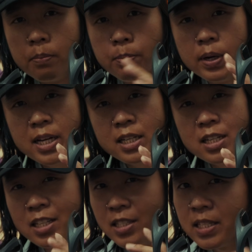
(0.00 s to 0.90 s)

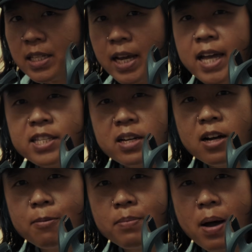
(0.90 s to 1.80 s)
But just a heads
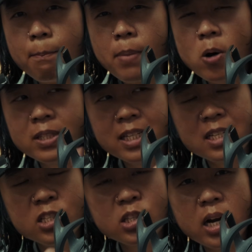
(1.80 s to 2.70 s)
up, mounting
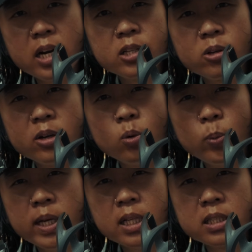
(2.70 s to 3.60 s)
these tires on the
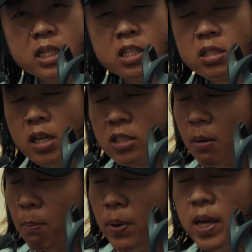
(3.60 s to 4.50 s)
wheels is such
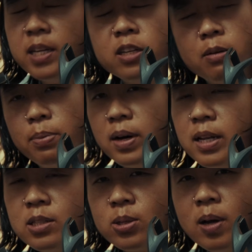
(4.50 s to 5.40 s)
a pain in the
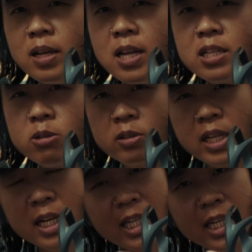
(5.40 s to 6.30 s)
butt. So unless your
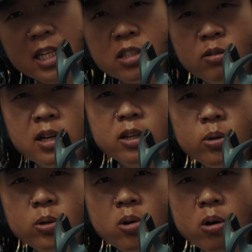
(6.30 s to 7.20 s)
technique is really
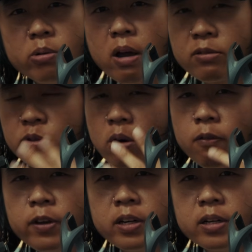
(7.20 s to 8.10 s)
good or you have
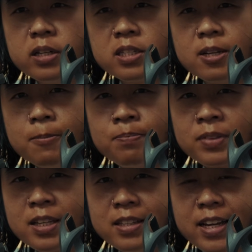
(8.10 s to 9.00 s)
strong fingers,
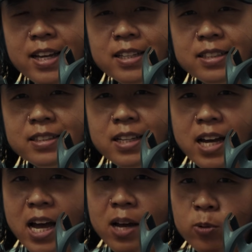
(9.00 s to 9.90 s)
then
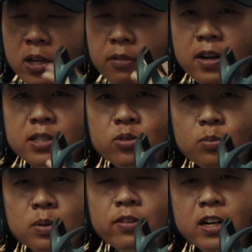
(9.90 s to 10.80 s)
I would advise you
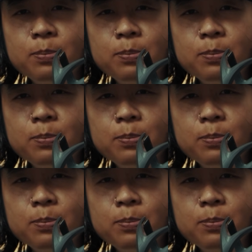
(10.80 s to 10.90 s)
to be very